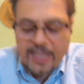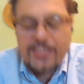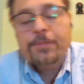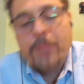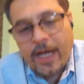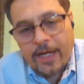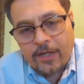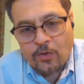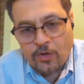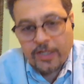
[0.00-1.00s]
ESIPAC,
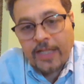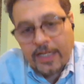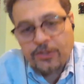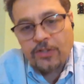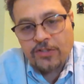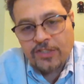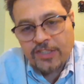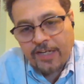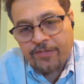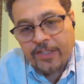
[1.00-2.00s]
or Electrical
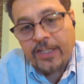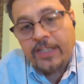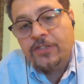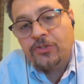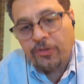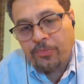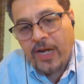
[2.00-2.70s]
Safety Industry